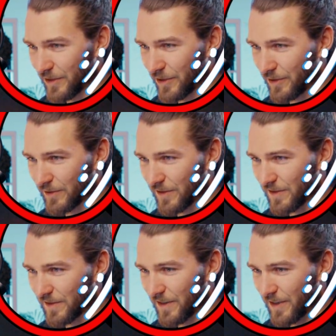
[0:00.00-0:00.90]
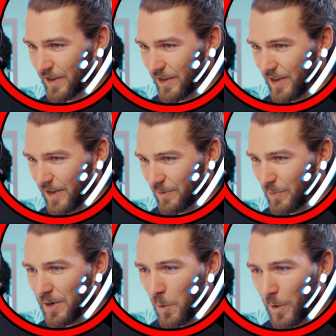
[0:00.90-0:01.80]
here because it's
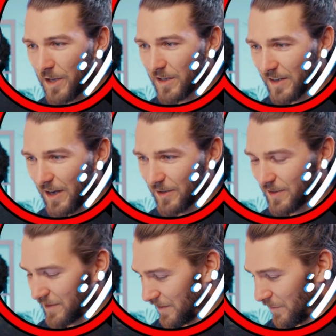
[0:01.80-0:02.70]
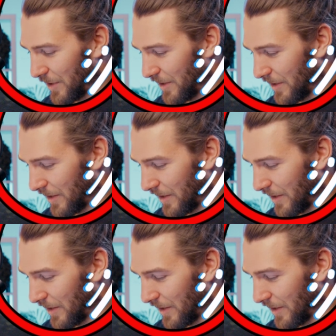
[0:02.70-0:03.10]
been a week now since it's been